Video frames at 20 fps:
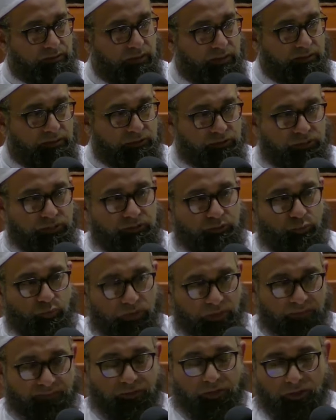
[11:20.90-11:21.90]
And the jinns
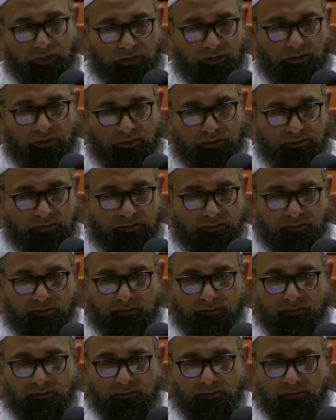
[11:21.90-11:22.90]
were living on earth
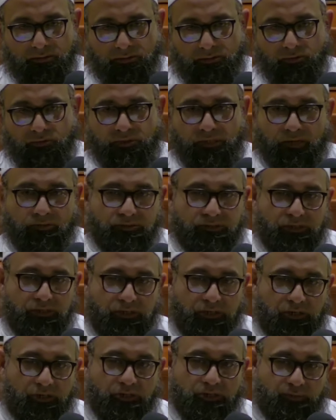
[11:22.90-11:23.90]
2,000
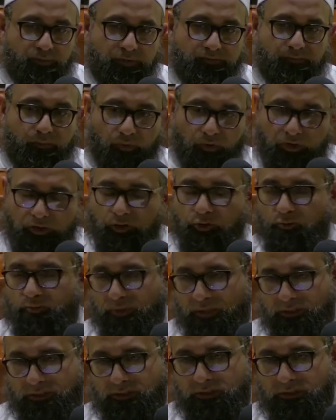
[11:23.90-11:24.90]
years before
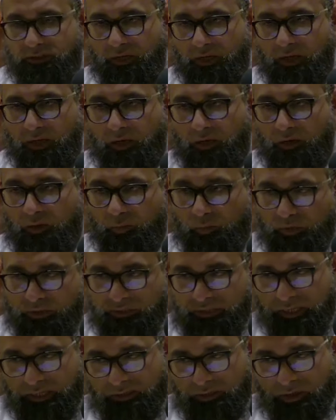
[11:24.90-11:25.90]
humans were
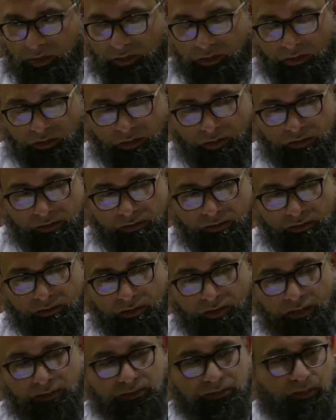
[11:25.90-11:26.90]
sent on earth.
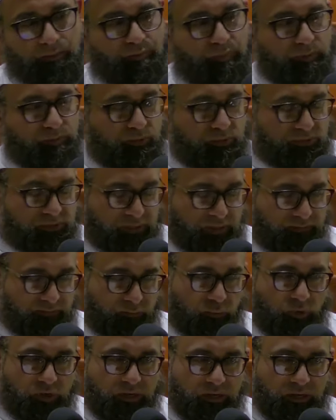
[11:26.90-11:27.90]
And some people say
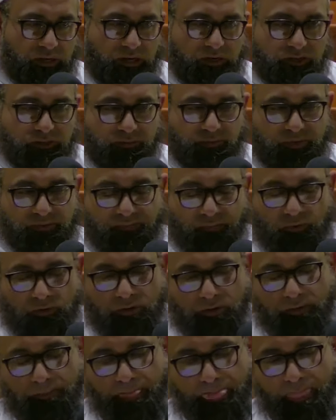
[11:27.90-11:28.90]
40 years
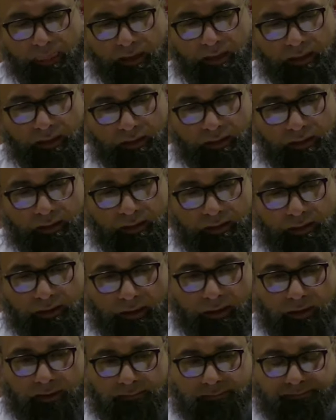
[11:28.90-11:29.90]
before.
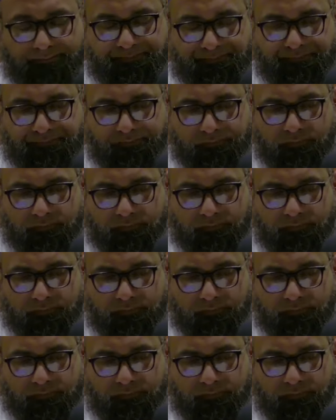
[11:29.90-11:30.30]
And